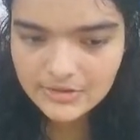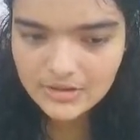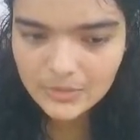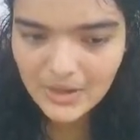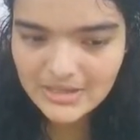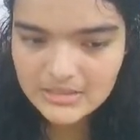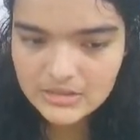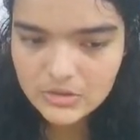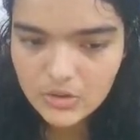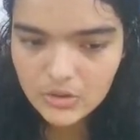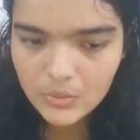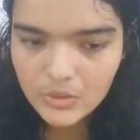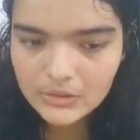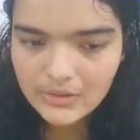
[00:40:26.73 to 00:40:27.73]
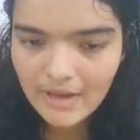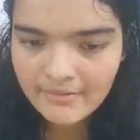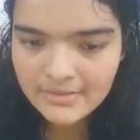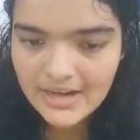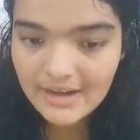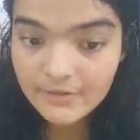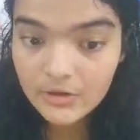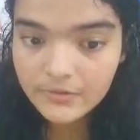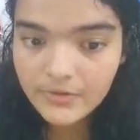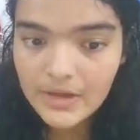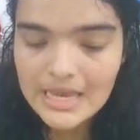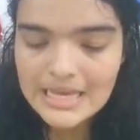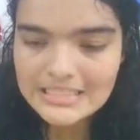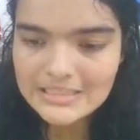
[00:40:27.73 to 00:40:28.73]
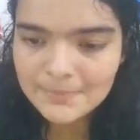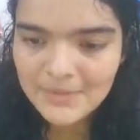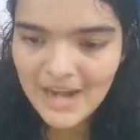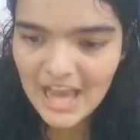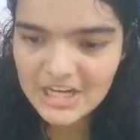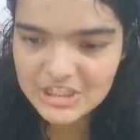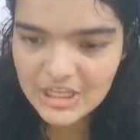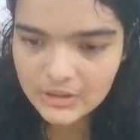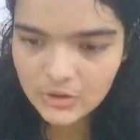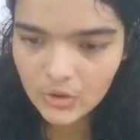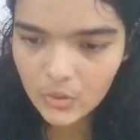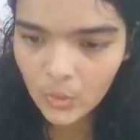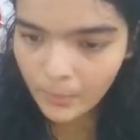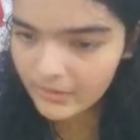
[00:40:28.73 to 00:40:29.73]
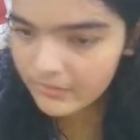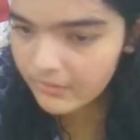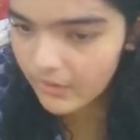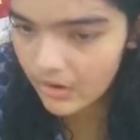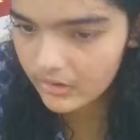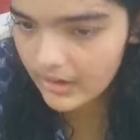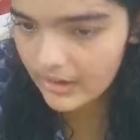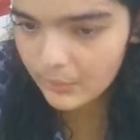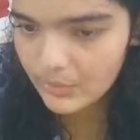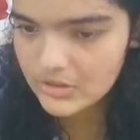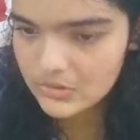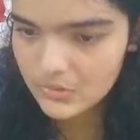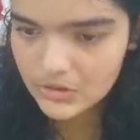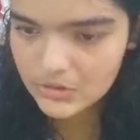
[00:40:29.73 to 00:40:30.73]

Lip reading: otherwise it's not going to have the level of splash that you're hoping for. We're just going to